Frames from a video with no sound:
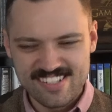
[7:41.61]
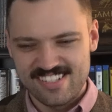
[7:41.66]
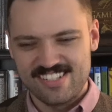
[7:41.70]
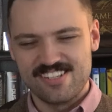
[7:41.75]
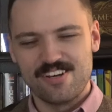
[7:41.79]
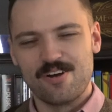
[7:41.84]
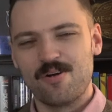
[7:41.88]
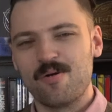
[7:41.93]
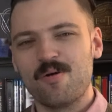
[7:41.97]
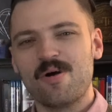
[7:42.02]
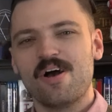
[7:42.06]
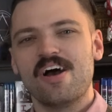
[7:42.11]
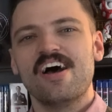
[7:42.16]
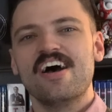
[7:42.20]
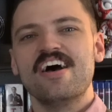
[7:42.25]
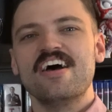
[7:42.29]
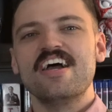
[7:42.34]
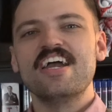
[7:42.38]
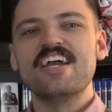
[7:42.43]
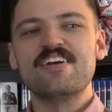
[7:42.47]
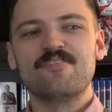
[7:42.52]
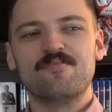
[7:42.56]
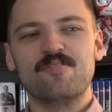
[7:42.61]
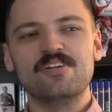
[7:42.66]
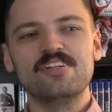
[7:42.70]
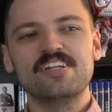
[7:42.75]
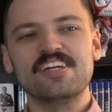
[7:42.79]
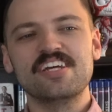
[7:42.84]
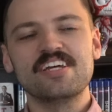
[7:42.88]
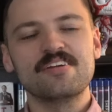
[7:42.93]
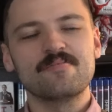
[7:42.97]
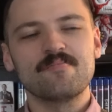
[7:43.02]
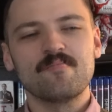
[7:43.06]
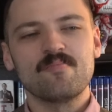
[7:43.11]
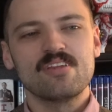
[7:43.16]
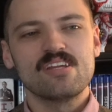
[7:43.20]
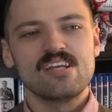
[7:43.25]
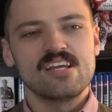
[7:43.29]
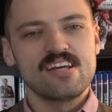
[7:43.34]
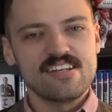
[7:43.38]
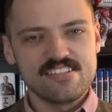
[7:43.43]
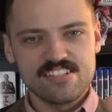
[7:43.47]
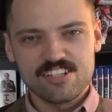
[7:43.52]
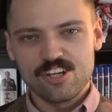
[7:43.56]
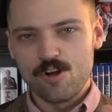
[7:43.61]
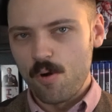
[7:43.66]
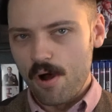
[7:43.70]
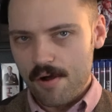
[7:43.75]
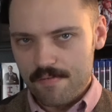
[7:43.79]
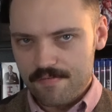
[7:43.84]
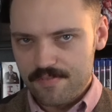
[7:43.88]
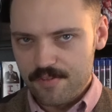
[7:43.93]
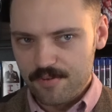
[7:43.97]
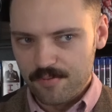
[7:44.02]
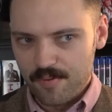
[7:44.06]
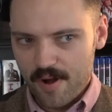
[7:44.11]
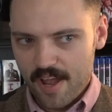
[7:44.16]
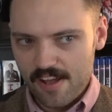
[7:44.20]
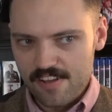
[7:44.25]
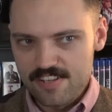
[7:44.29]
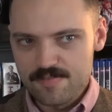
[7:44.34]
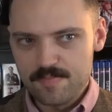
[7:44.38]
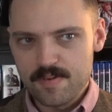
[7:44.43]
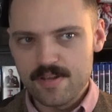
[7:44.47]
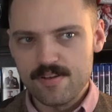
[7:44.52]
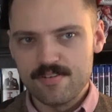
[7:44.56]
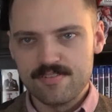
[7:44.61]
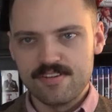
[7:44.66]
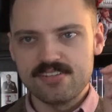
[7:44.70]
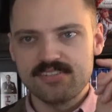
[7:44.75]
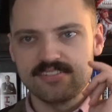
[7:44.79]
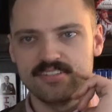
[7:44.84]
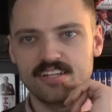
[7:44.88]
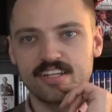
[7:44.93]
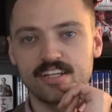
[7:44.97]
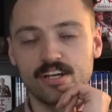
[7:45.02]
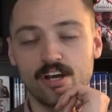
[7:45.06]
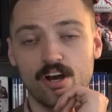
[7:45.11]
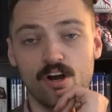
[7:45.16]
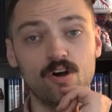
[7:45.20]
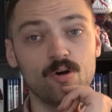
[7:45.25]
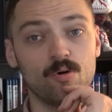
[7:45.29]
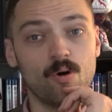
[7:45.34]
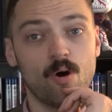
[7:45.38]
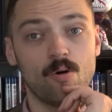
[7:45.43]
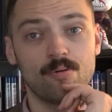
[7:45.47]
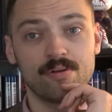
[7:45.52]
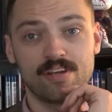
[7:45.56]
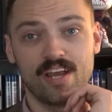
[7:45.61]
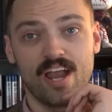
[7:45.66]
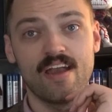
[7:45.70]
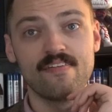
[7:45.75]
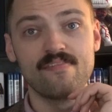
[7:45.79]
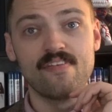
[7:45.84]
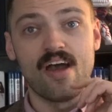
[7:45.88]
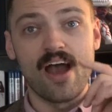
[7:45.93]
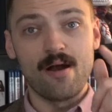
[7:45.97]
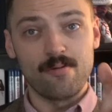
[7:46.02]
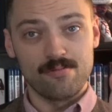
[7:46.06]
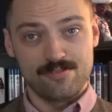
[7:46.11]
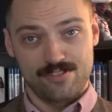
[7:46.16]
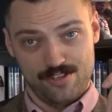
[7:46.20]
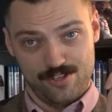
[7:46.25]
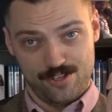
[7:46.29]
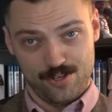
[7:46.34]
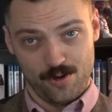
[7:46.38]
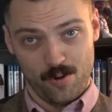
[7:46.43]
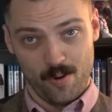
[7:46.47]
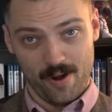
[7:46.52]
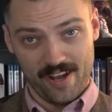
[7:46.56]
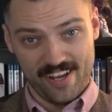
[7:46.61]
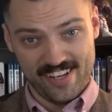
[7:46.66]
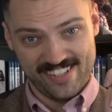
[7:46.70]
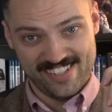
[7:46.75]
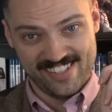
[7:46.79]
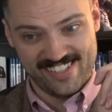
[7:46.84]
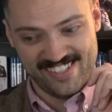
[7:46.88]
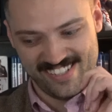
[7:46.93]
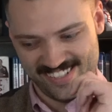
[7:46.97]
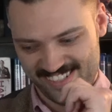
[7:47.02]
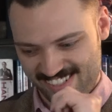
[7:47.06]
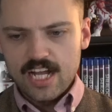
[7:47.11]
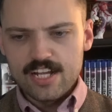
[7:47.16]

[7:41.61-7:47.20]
So it really it doesn't go off the rails, but you're just like, oh, okay, that was a choice.